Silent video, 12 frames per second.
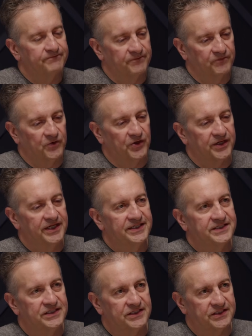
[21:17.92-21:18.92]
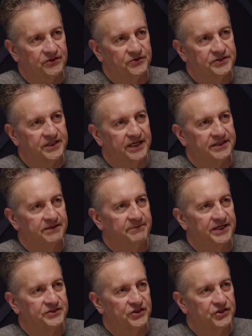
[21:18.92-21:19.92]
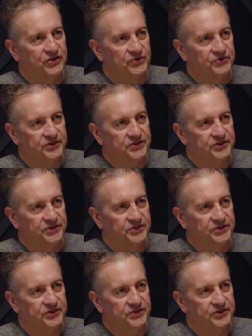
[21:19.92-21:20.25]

Look, it's a skill set that makes a huge